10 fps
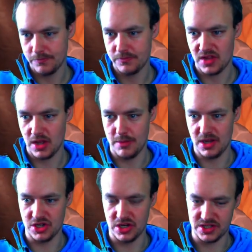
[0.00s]
I
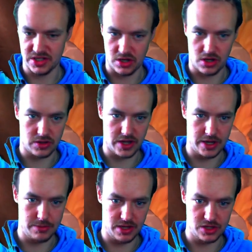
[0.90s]
imagine this is
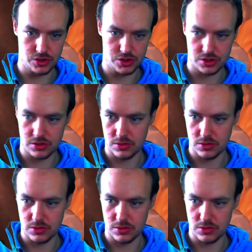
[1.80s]
Arcane Bench